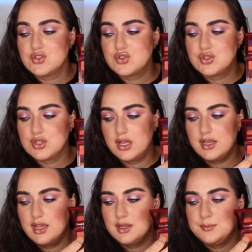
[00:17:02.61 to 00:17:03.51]

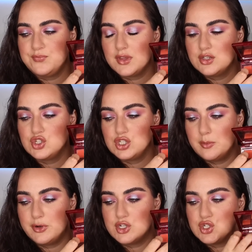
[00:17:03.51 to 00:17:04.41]
stunning
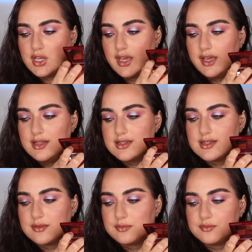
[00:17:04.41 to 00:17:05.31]
shimmer
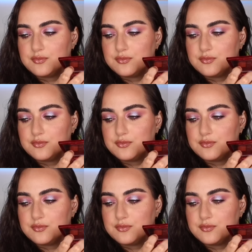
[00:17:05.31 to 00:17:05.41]
shades.